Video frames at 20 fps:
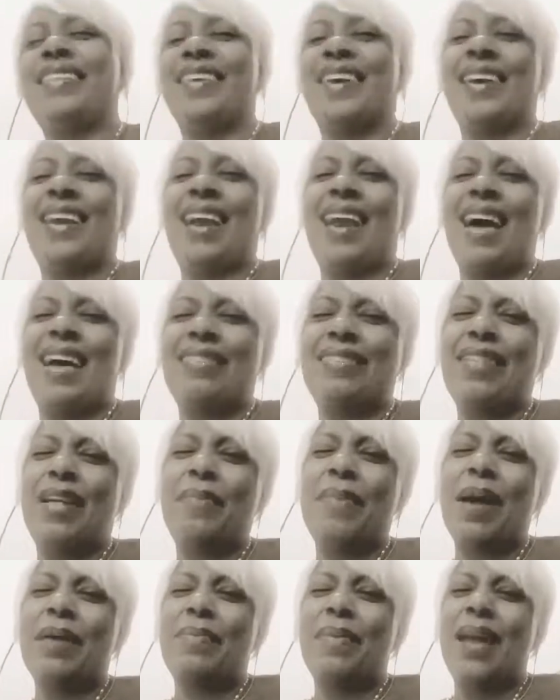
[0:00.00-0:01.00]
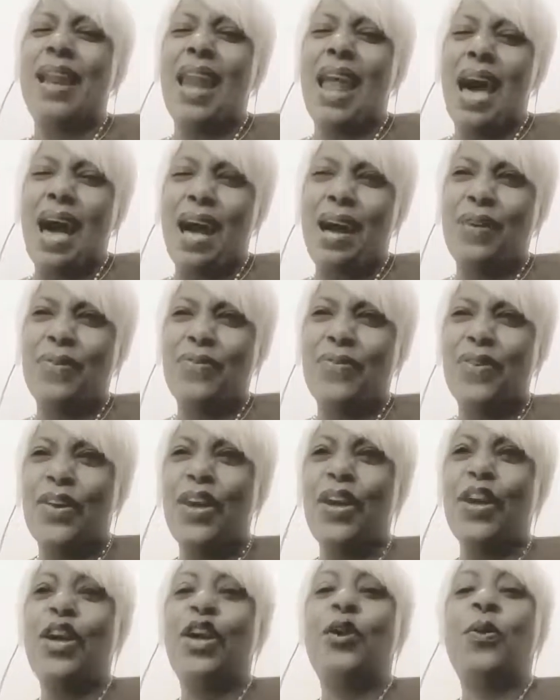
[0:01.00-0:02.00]
Santa Claus will make me laugh.
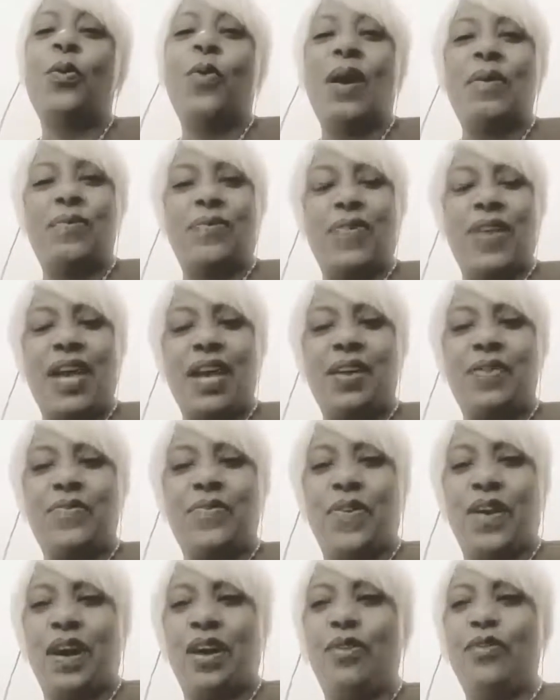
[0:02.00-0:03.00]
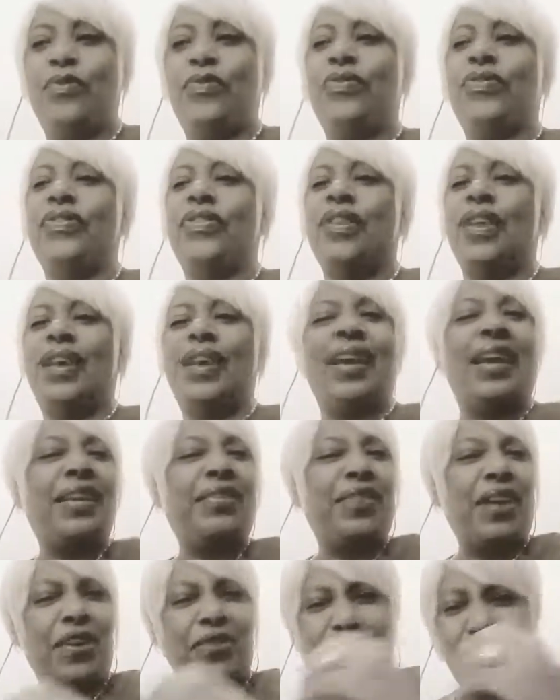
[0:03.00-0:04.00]
What flavor?
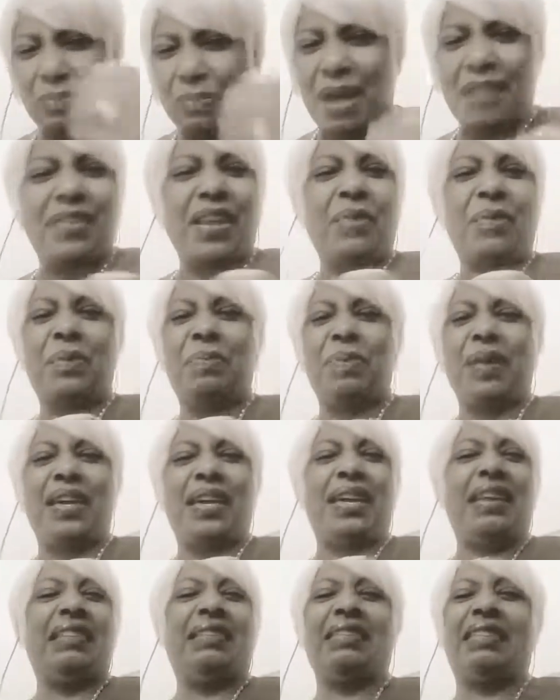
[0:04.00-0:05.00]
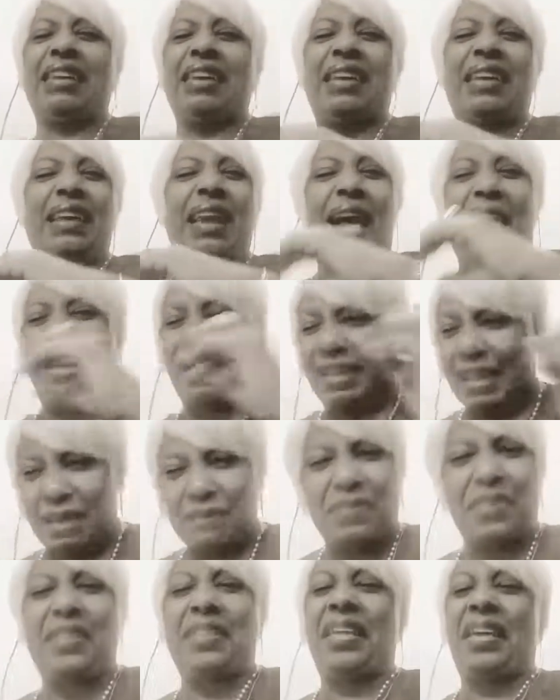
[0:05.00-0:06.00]
It doesn't matter with Pinky. She
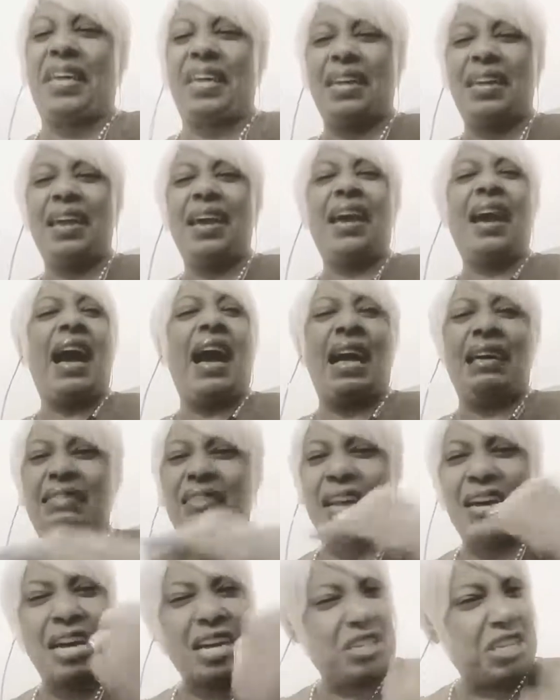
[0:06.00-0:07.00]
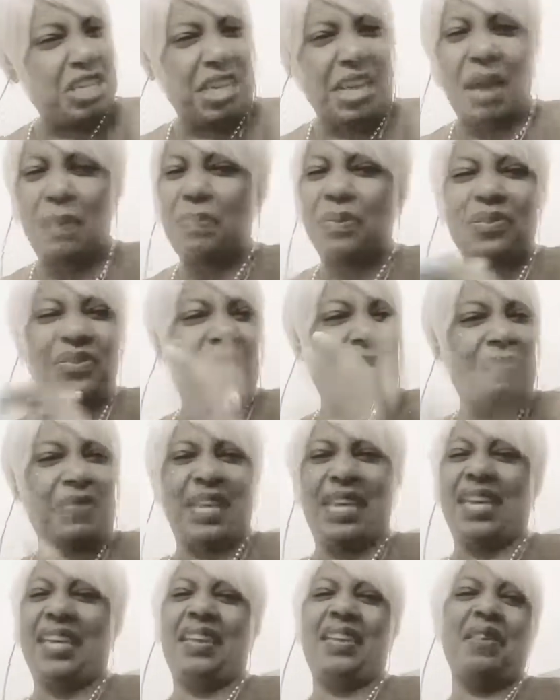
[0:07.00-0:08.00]
like everything. As long as she can put
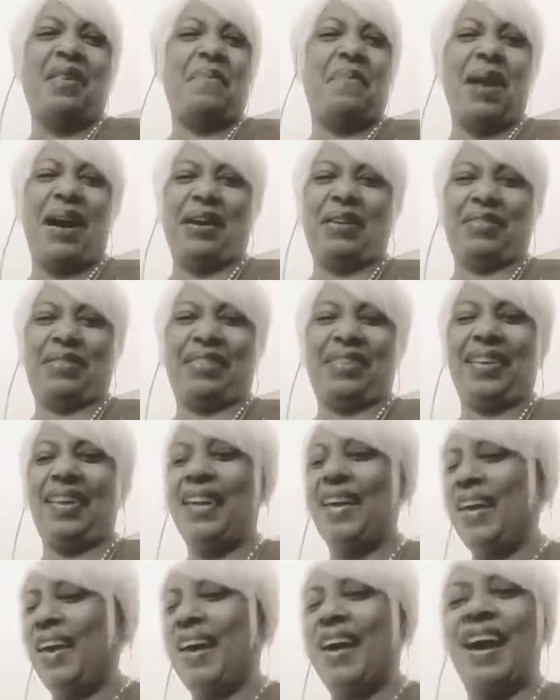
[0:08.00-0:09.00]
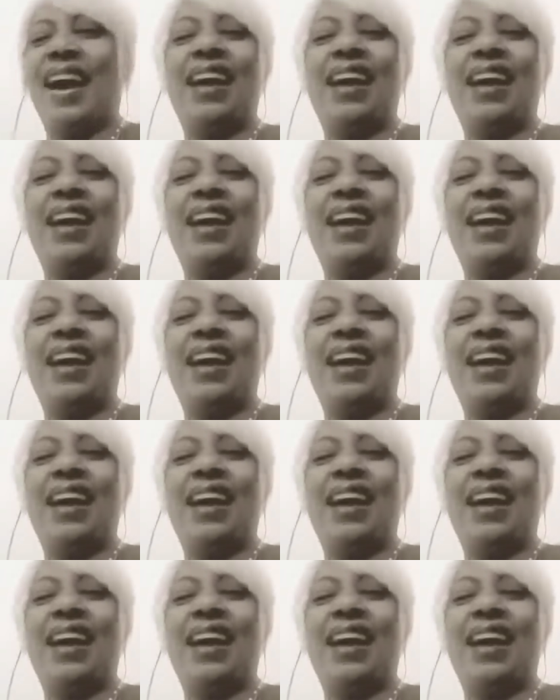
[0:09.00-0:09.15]
something in her mouth.